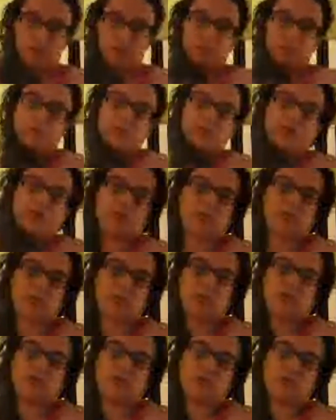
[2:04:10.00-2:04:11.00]

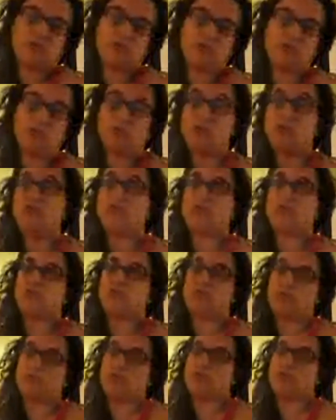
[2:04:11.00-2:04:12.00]
leftists,
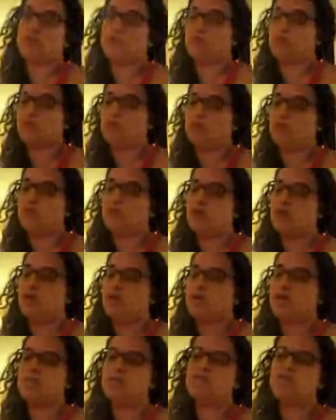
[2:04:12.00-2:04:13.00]
extremists, militant
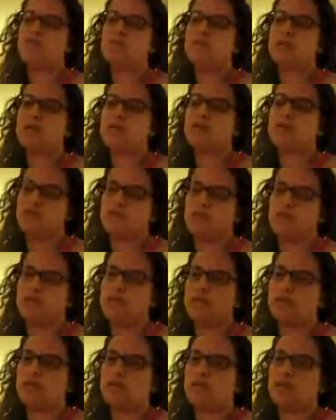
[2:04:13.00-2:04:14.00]
extremists, were coming to
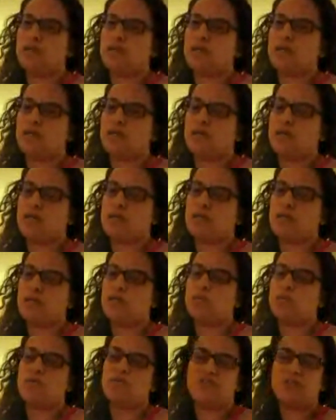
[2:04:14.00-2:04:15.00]
me on the street,
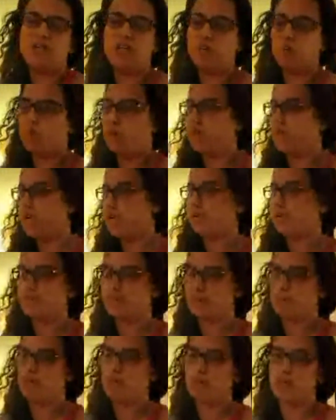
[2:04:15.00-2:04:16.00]
and they were
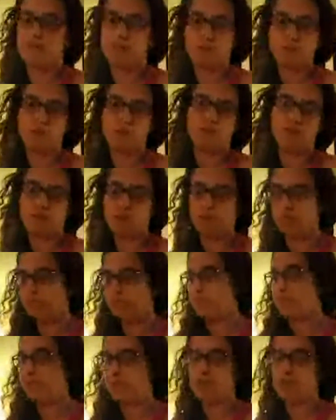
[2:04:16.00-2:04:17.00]
sitting right next to me. They
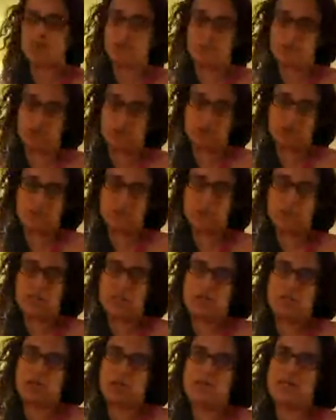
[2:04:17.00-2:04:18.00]
forced to sit right next
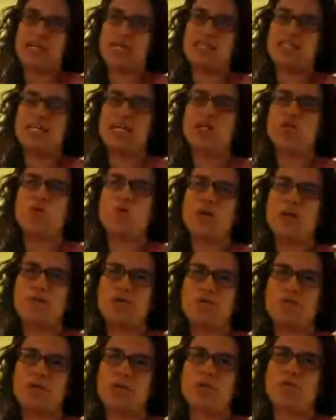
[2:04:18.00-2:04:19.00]
to me to intimidate me. And I'm like,
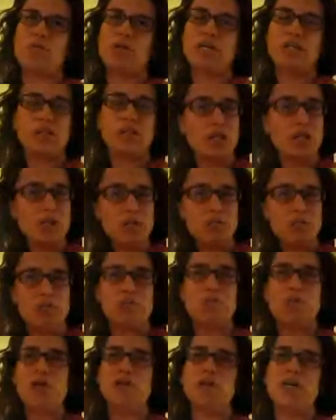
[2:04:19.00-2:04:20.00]
get the hell away from me.
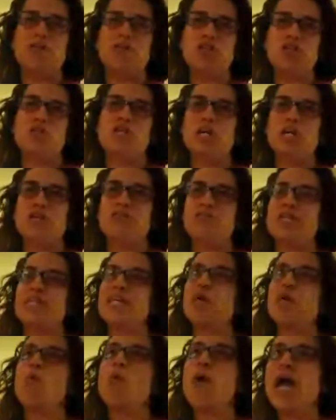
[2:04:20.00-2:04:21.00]
Get the hell away. What part of that
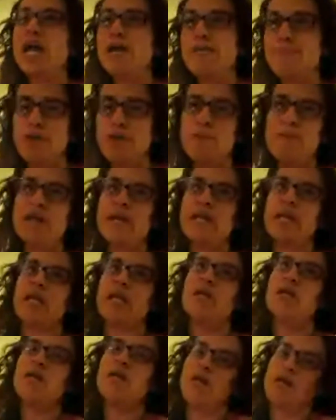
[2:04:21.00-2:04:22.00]
do you not understand? Get away
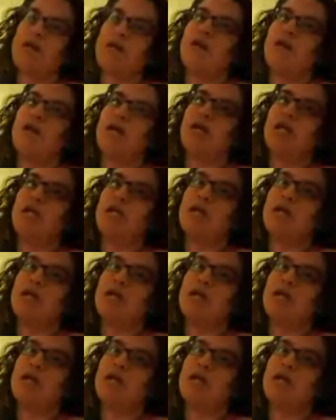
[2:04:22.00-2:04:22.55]
from me.